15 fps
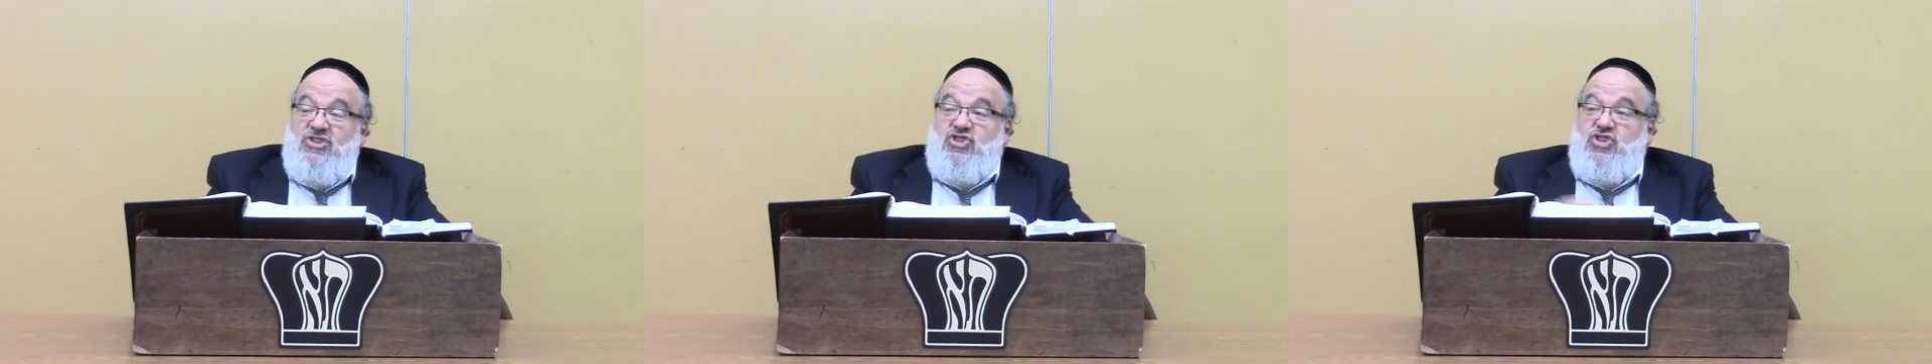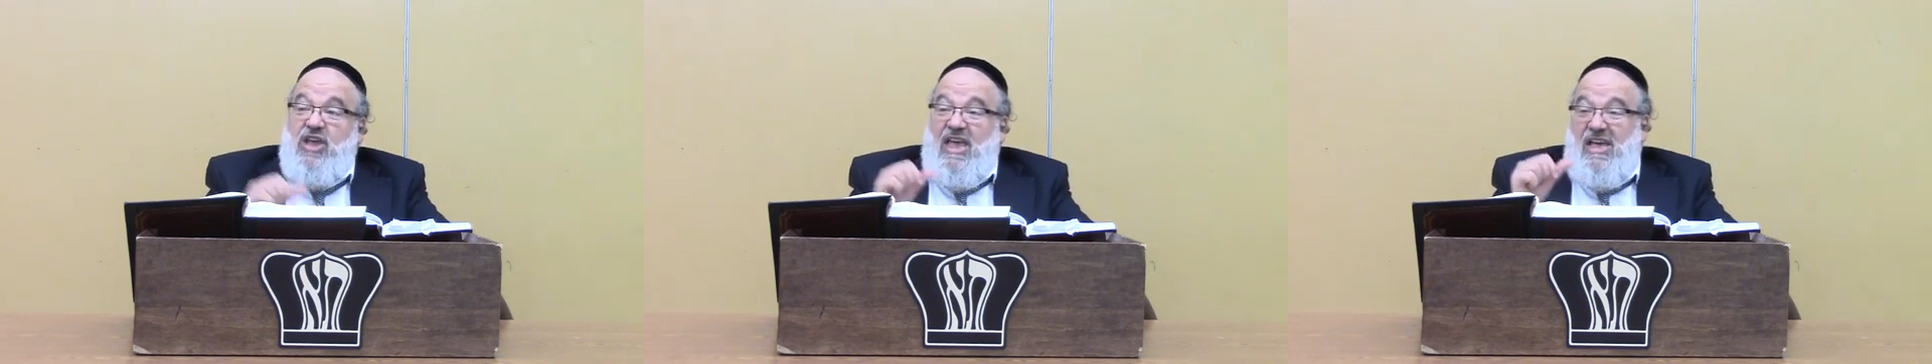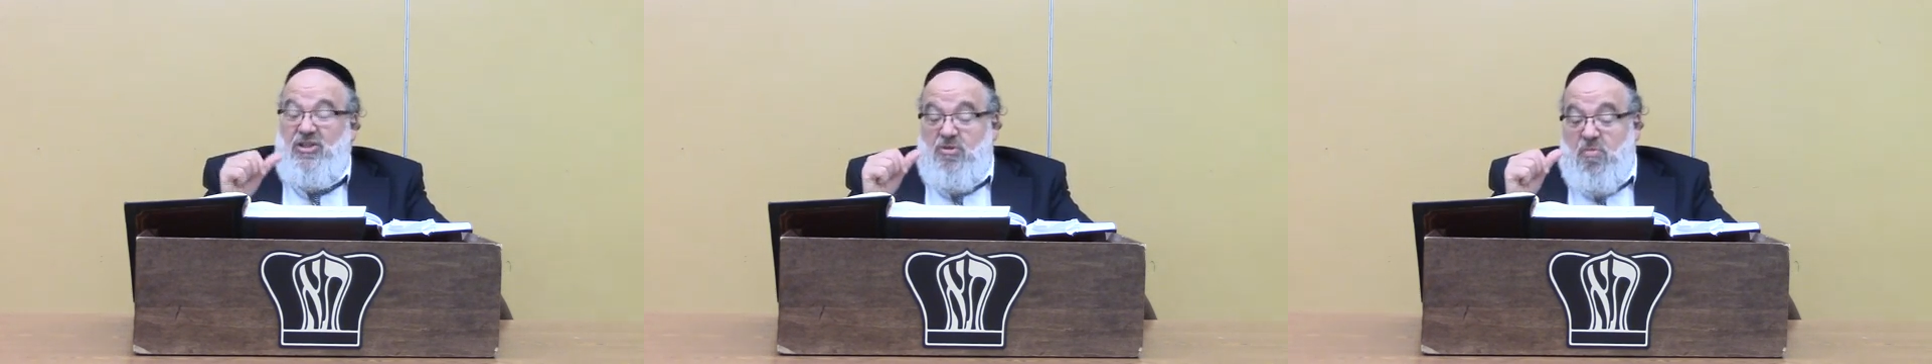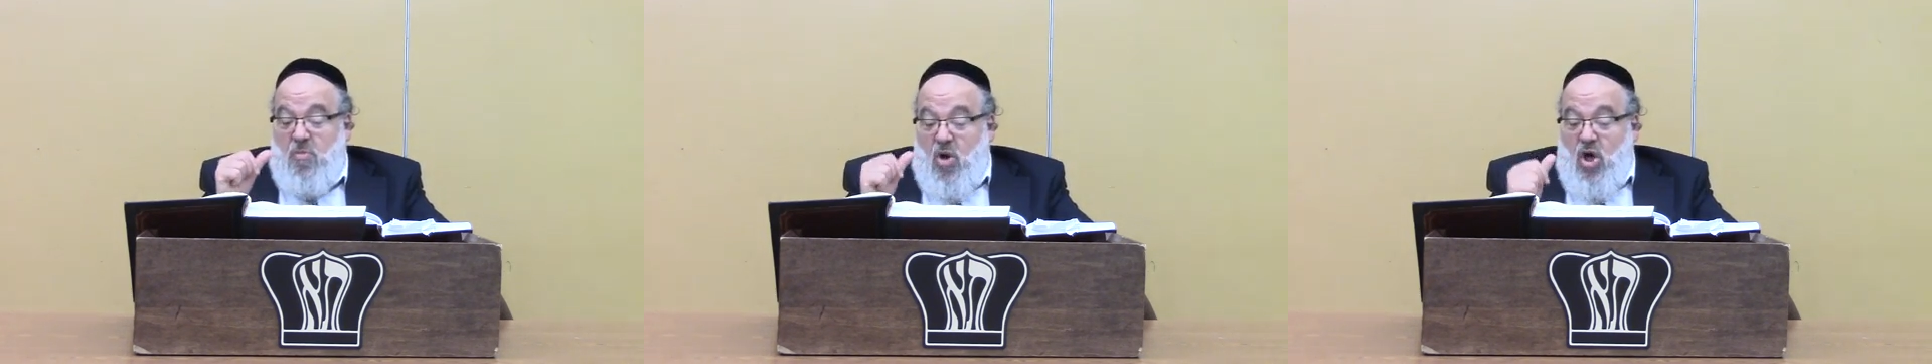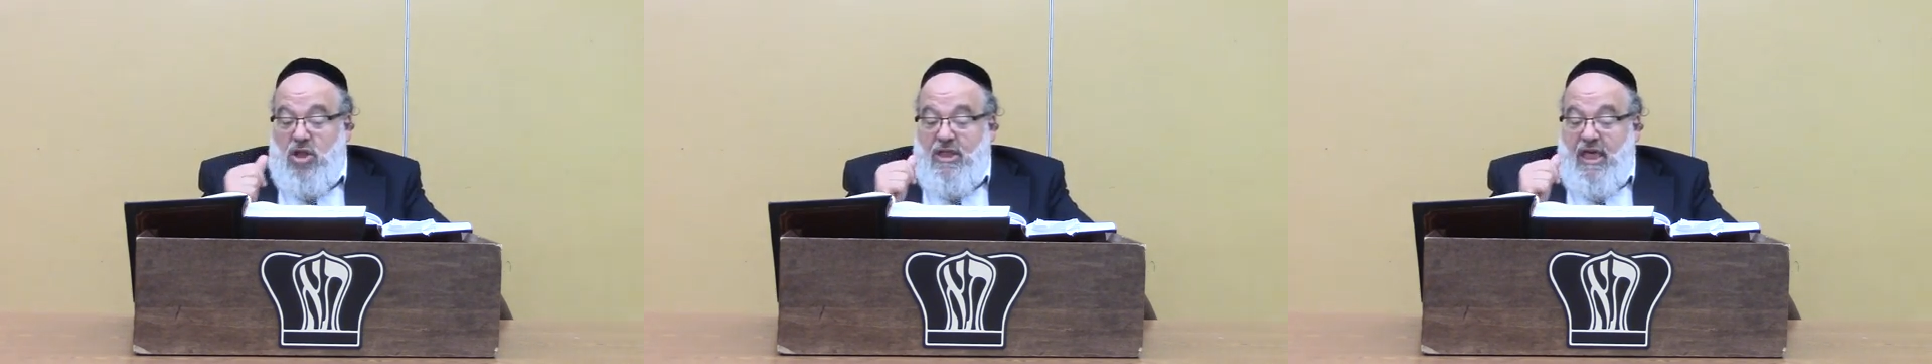She'el
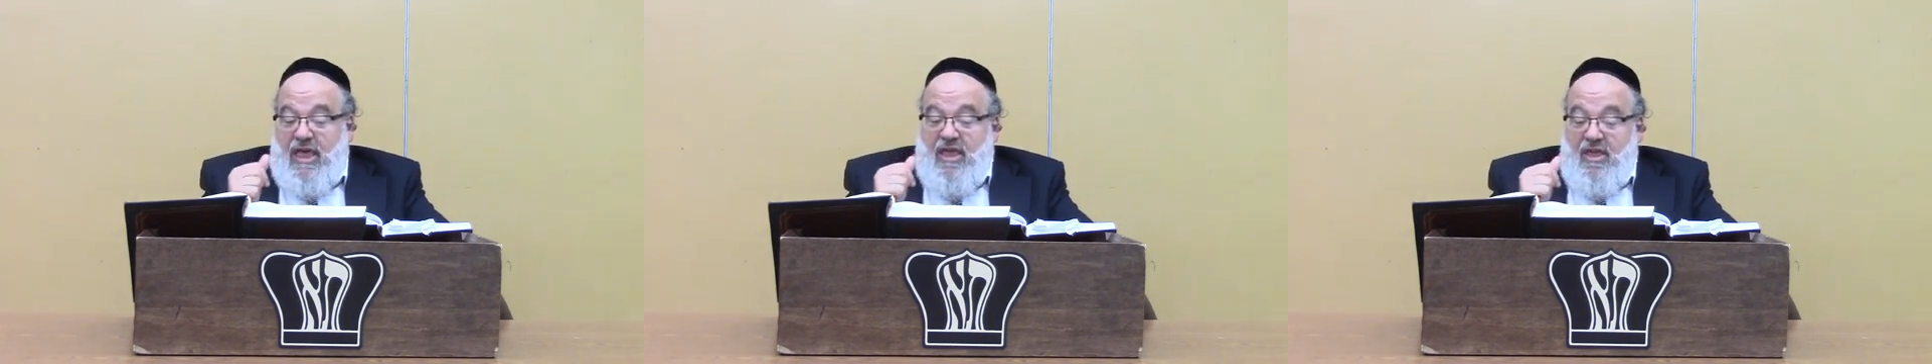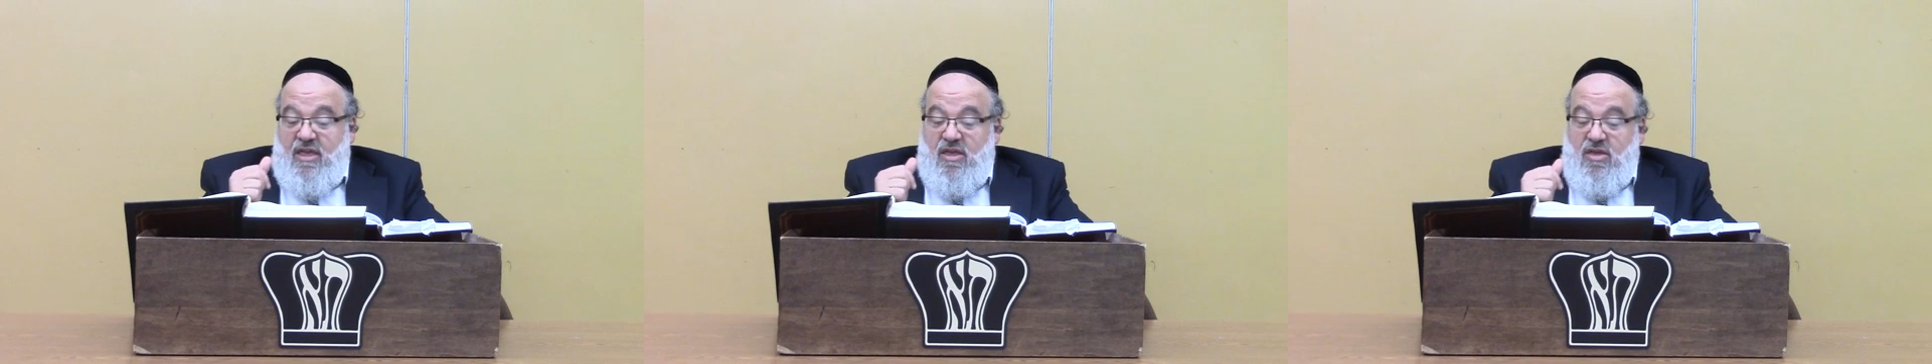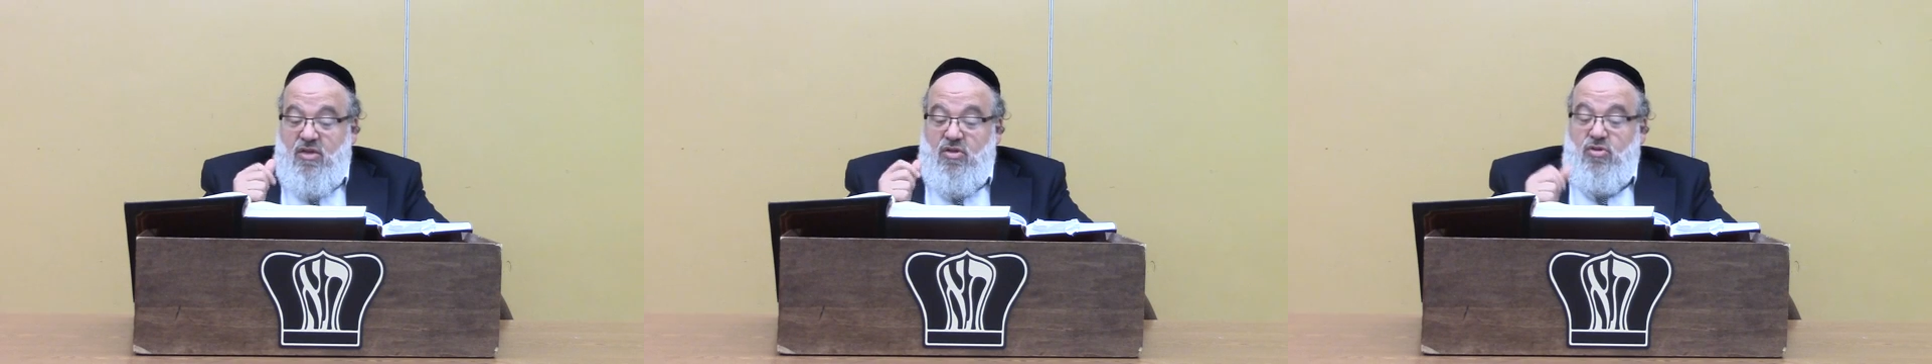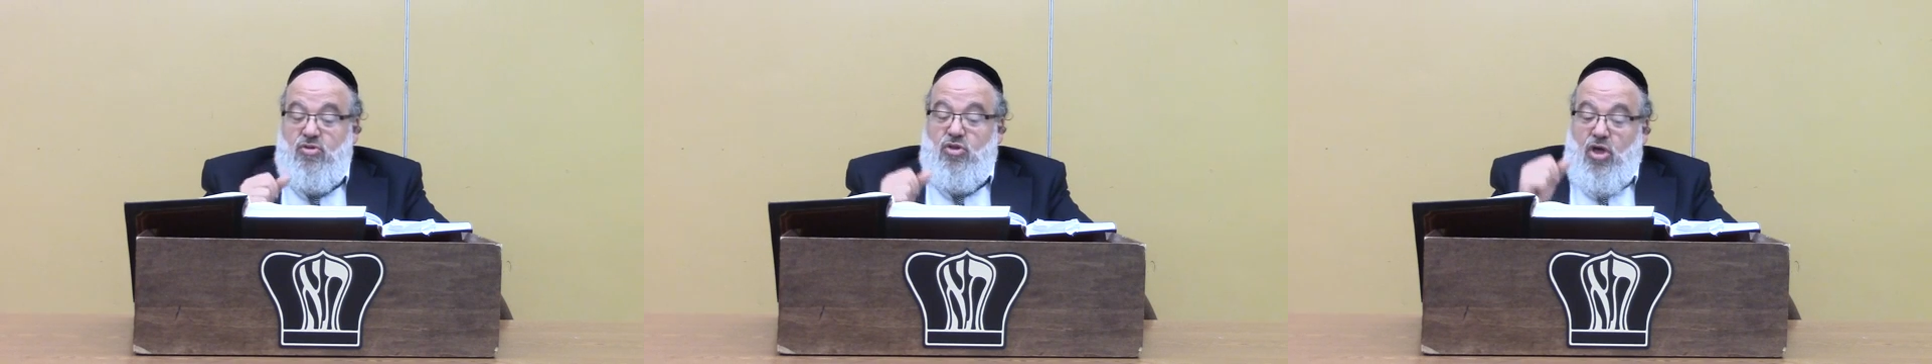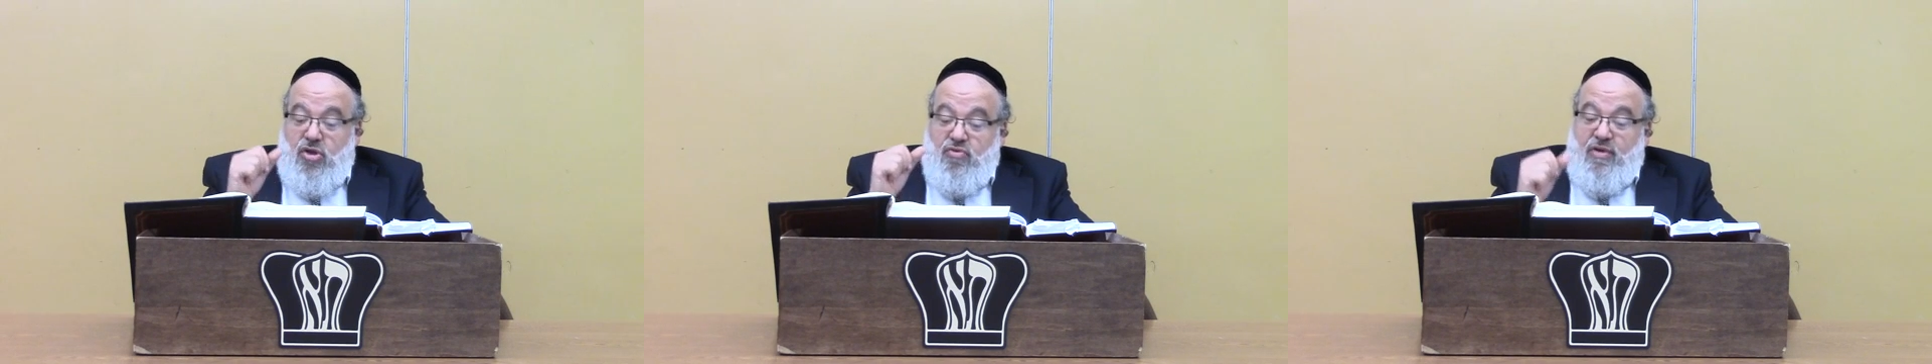mole lo